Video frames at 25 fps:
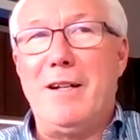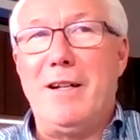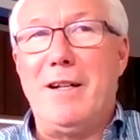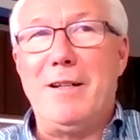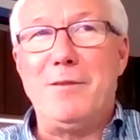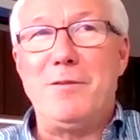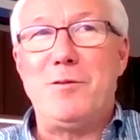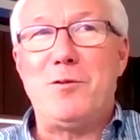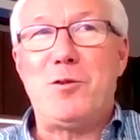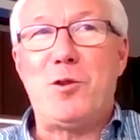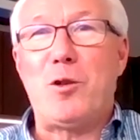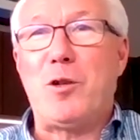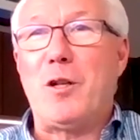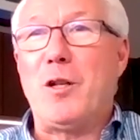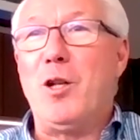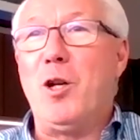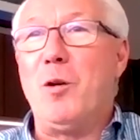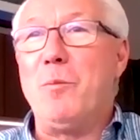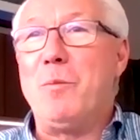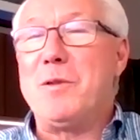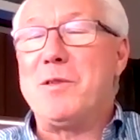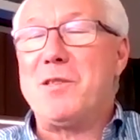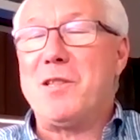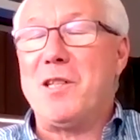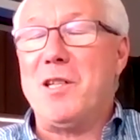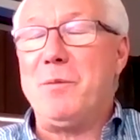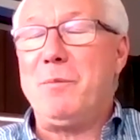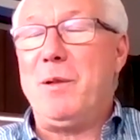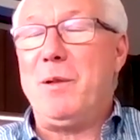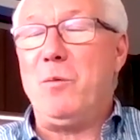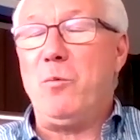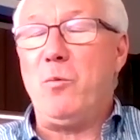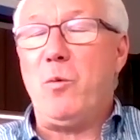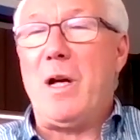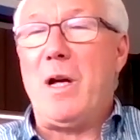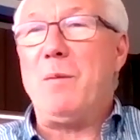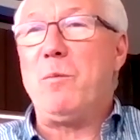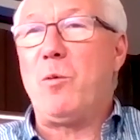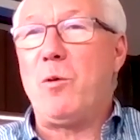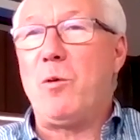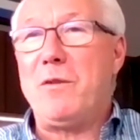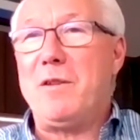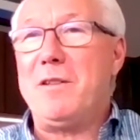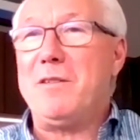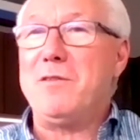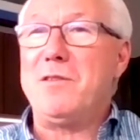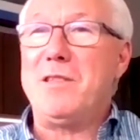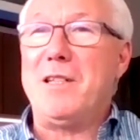I certainly hope it's going to be way more than